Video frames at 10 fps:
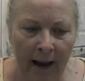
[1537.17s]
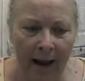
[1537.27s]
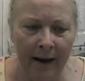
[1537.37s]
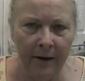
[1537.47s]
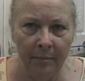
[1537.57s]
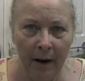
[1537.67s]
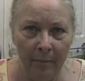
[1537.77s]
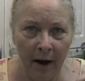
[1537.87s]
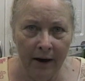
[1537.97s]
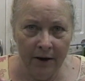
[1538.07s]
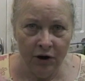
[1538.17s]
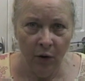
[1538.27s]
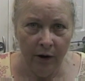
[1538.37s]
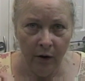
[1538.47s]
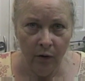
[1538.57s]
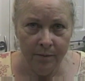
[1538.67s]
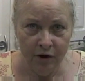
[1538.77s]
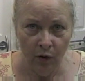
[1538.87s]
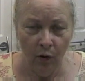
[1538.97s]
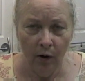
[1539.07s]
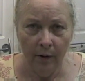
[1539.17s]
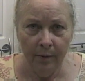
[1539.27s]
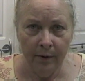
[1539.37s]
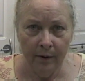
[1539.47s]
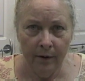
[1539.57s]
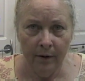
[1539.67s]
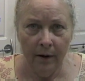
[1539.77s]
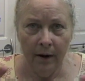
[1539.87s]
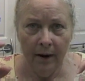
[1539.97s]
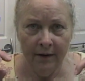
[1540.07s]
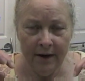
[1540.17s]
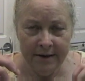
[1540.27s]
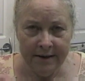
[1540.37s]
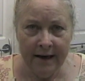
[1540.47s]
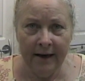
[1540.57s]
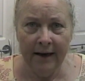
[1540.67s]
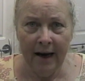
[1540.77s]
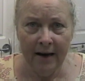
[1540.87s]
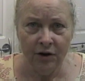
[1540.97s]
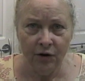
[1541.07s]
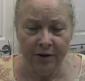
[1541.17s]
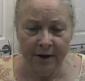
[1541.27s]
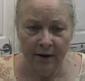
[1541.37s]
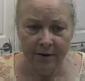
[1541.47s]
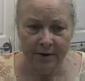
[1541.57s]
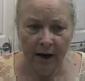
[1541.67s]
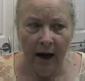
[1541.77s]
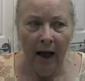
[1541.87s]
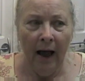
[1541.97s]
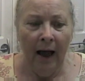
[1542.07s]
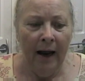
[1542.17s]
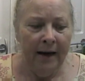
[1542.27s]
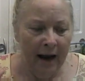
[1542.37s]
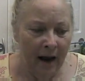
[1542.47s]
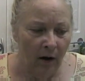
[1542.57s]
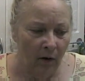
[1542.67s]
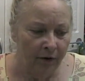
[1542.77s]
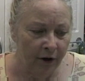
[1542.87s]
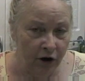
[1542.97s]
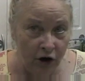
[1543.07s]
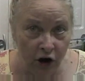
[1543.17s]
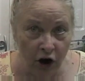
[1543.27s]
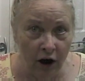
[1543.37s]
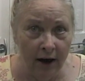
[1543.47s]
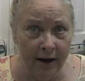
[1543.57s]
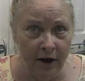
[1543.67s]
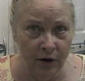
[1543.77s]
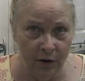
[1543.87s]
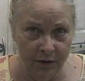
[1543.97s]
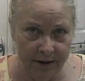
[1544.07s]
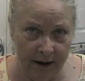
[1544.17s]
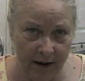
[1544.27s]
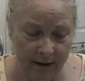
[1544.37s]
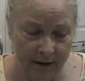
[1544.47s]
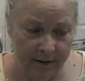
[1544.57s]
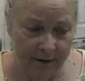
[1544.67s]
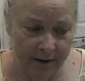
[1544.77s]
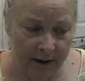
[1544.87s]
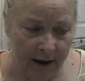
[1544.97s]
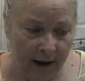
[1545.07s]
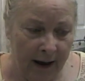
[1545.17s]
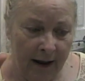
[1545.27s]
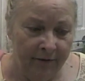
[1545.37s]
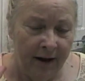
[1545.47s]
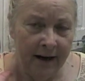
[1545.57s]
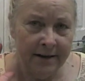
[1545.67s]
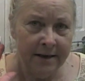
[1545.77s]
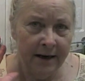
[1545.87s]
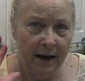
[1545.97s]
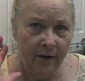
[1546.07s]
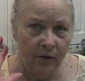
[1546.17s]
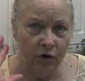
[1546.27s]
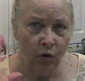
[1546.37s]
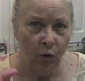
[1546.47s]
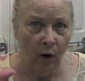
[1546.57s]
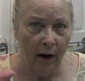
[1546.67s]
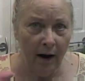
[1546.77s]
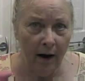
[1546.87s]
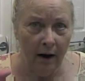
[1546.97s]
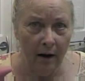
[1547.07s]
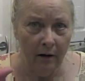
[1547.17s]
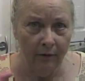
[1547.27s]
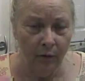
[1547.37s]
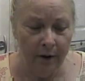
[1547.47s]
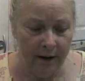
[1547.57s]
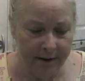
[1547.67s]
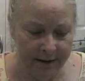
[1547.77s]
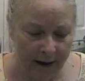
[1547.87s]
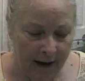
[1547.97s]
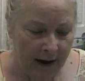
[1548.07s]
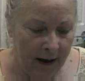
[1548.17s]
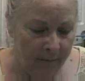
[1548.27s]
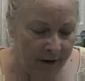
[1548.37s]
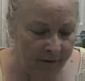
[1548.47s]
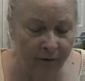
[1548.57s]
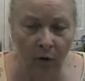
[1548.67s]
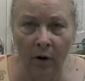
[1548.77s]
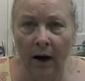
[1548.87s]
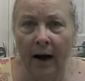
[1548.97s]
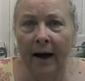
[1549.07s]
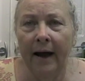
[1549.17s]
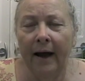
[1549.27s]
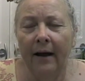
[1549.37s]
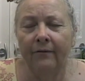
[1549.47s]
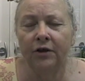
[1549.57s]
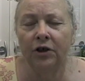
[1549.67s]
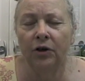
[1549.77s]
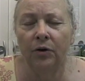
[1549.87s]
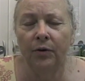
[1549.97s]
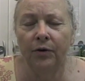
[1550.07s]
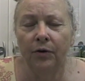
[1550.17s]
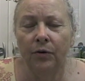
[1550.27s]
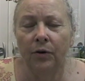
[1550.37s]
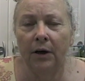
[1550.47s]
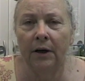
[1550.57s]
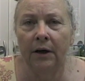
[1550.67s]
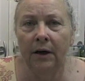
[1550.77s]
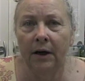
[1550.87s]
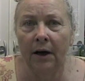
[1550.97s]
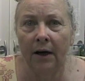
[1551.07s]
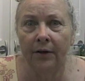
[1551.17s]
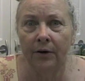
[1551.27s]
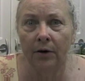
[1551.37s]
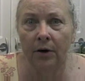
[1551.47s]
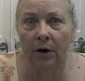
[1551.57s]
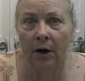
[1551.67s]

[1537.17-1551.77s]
And my body is going to absorb these dead cancer cells. Now, the good news is that it's another twelve weeks before I have to go through another